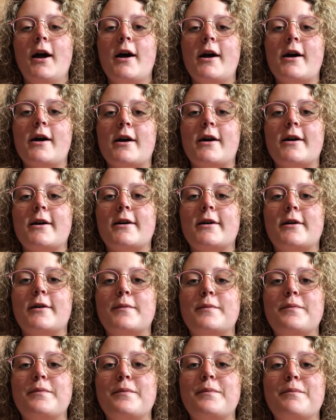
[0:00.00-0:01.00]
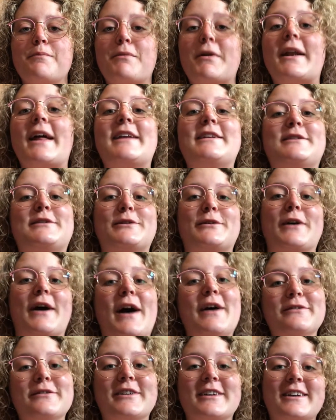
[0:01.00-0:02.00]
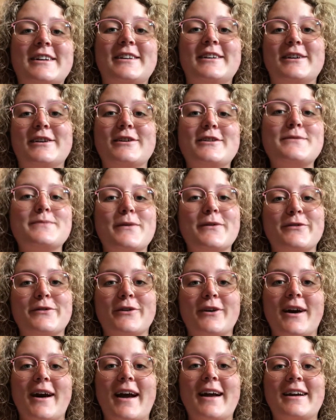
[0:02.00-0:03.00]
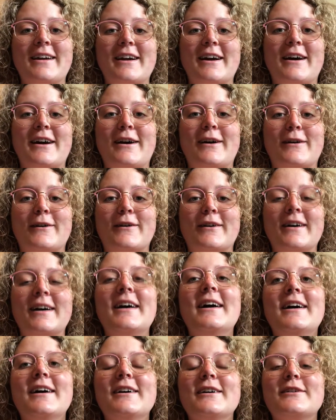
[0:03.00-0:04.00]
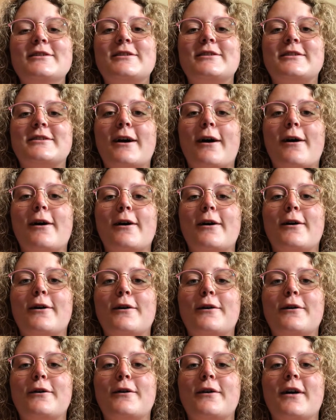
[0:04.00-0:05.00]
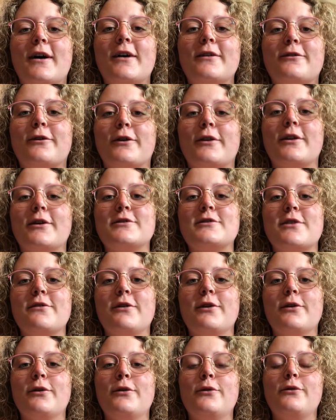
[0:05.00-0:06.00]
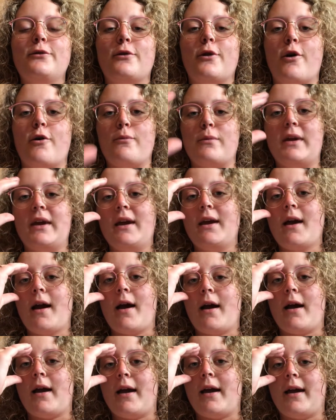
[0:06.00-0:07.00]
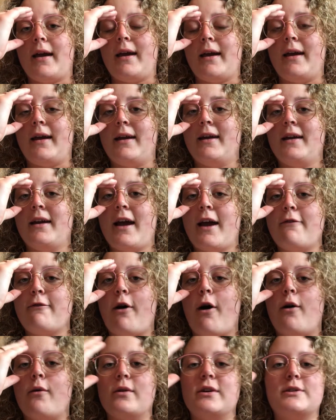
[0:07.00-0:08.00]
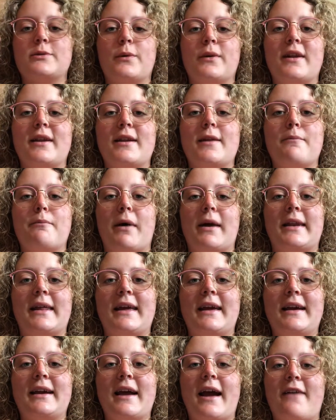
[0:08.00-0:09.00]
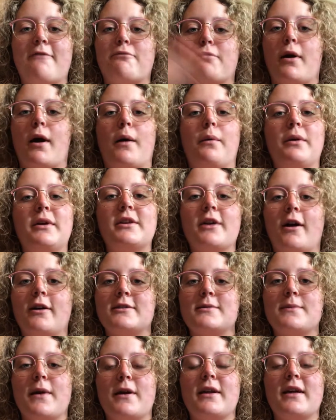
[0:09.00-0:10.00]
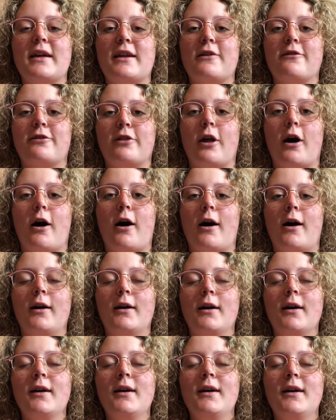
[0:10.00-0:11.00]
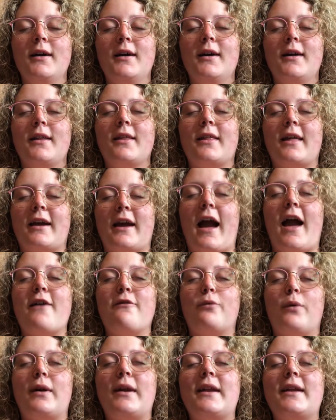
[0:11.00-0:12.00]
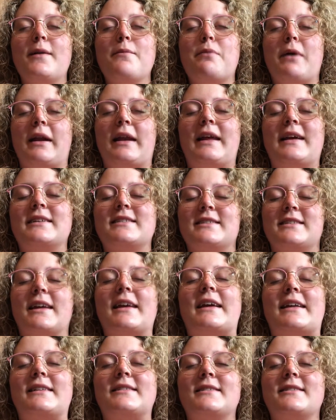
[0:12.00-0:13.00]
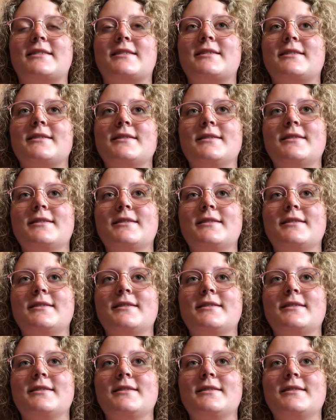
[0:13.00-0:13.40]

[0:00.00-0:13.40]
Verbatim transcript: Um, but I do have good news before I go. So, for those of you who know me, I have always wanted a bunny. I've probably talked about it in a vlog. Like, I've wanted a bunny since,